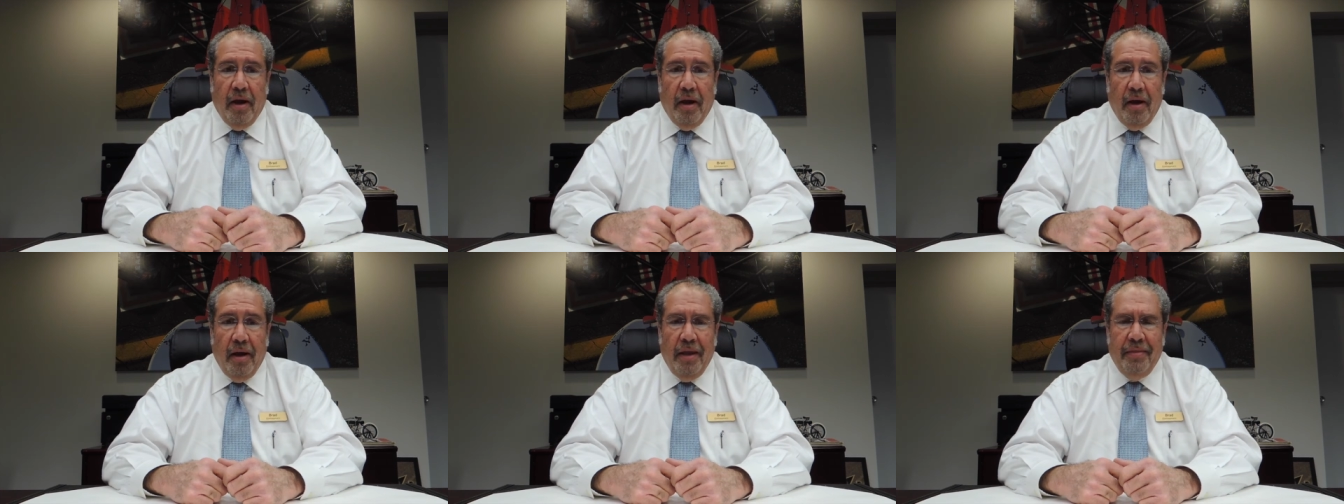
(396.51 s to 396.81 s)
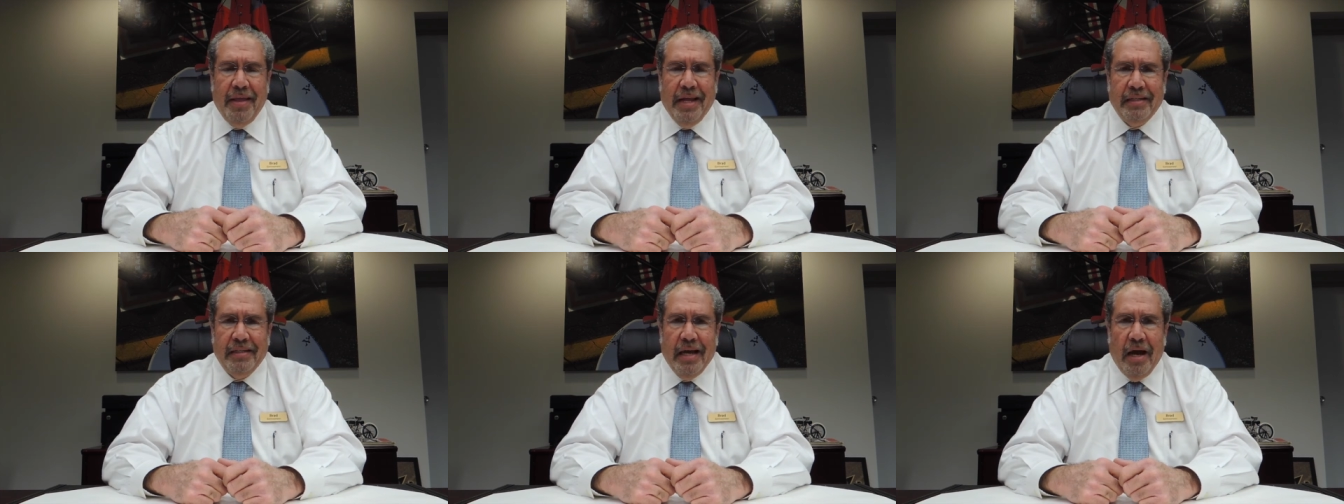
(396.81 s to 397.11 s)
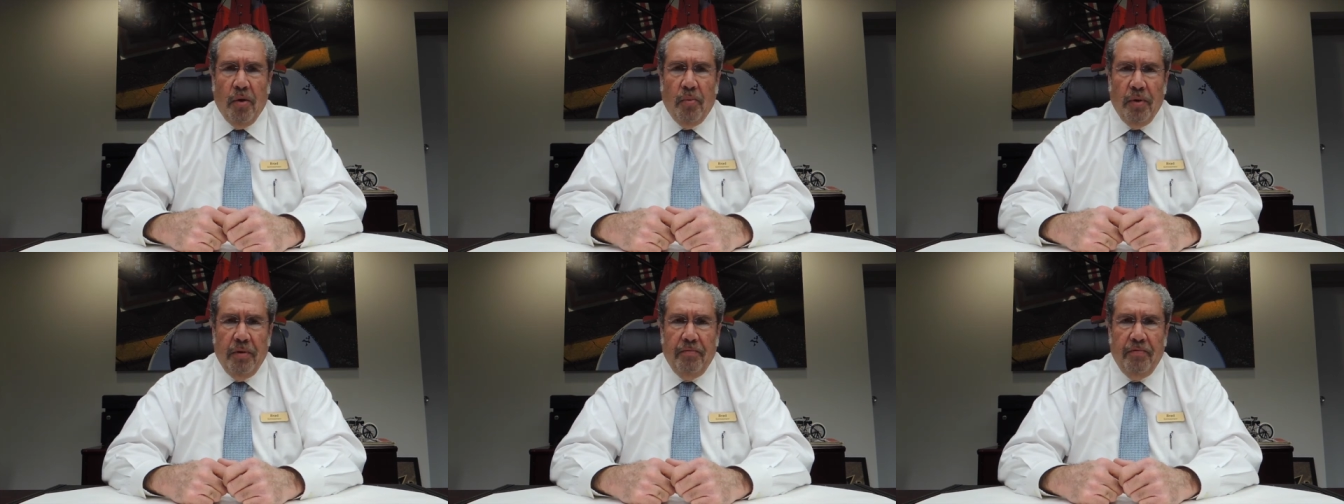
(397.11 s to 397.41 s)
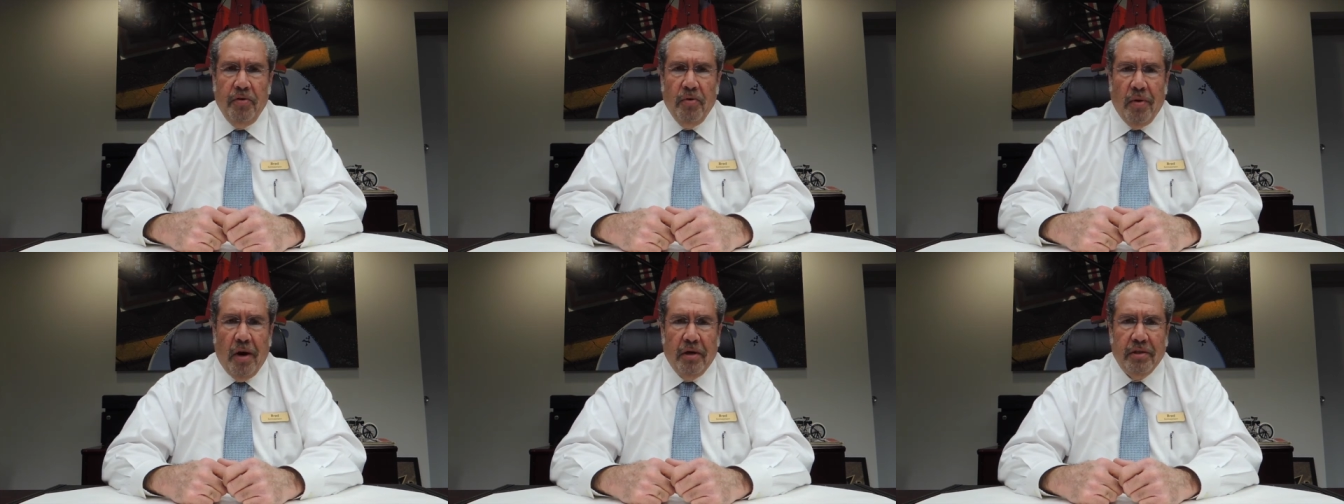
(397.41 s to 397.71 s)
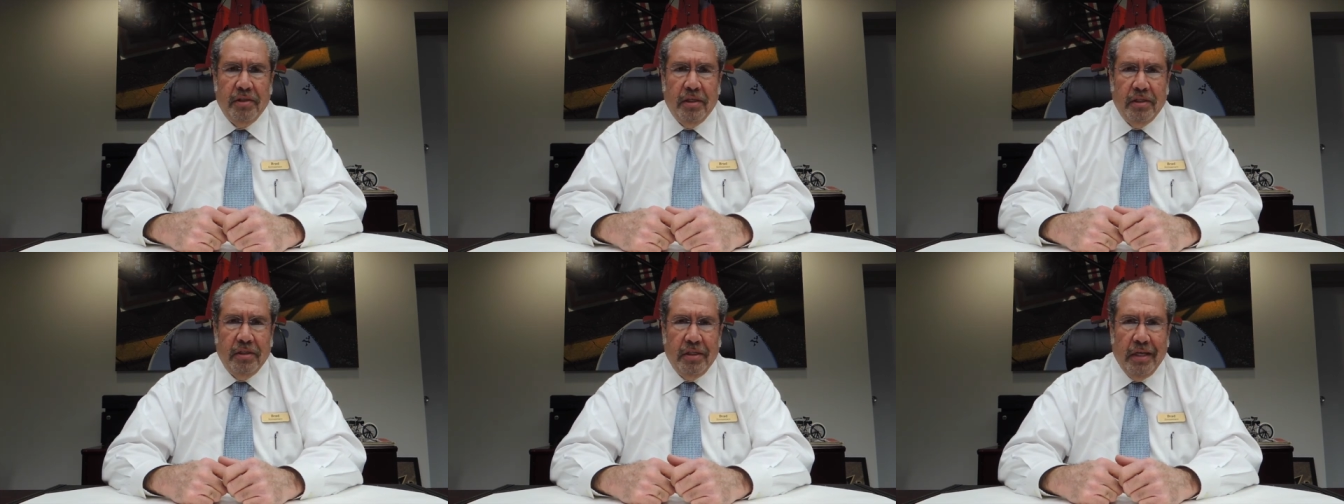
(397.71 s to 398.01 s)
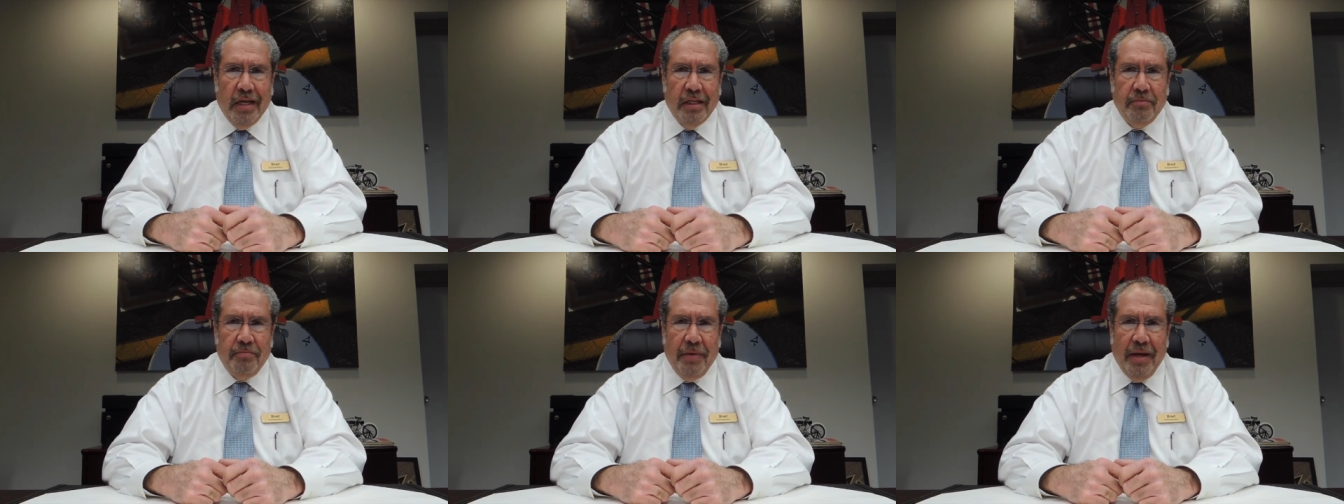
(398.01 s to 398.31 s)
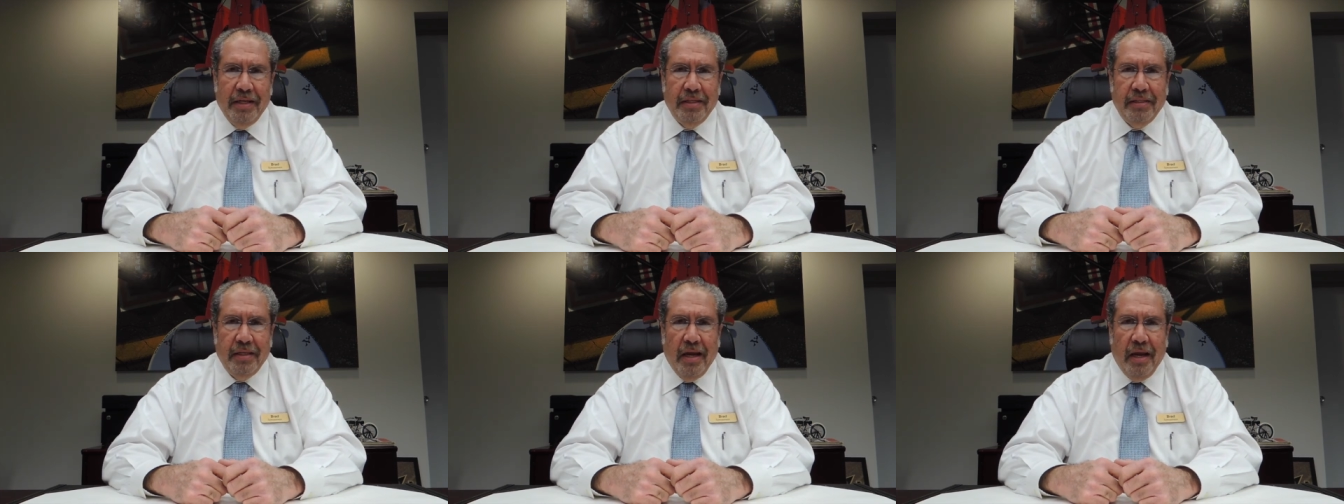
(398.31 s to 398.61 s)
And that's how we view our success,
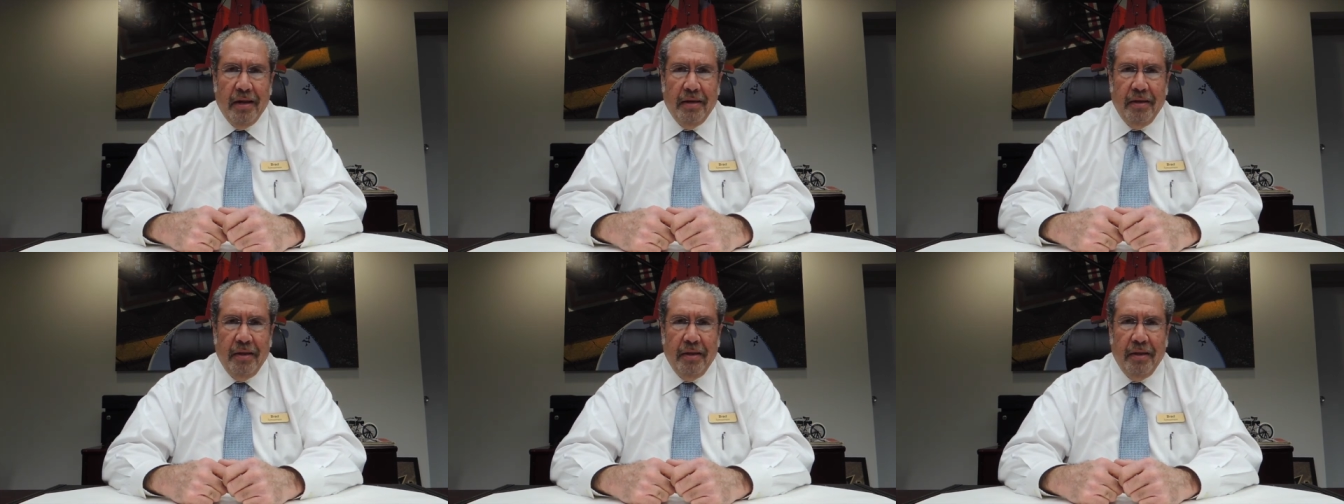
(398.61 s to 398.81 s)
based on